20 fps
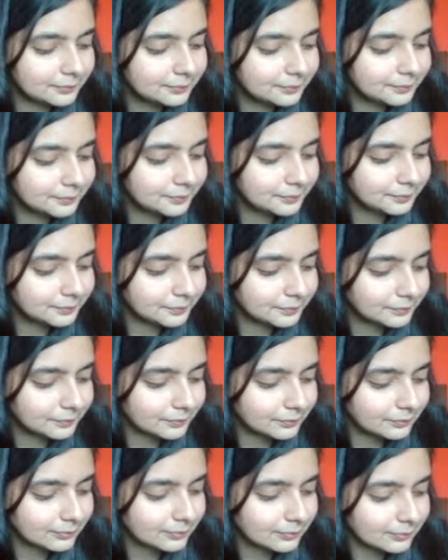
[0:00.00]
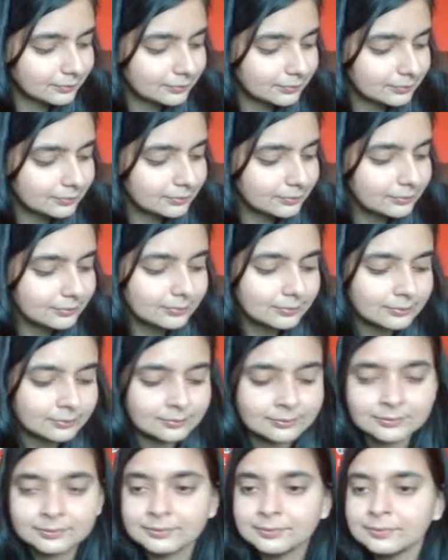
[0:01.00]

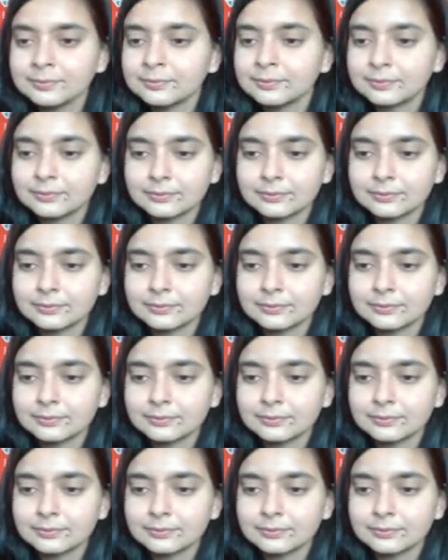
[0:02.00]
(no one is talking)